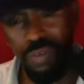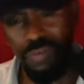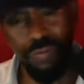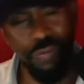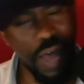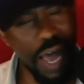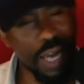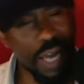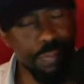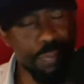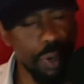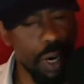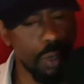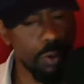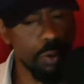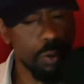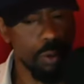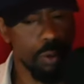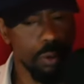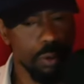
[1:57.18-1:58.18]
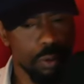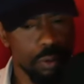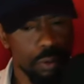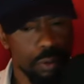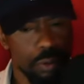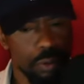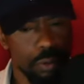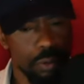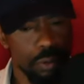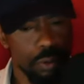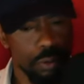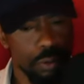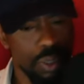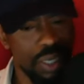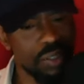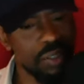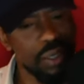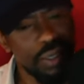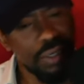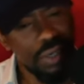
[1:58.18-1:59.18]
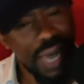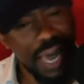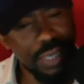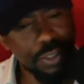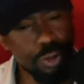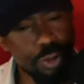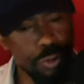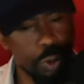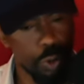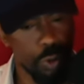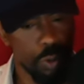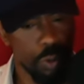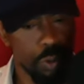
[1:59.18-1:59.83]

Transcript: a fact, bro. It's unnatural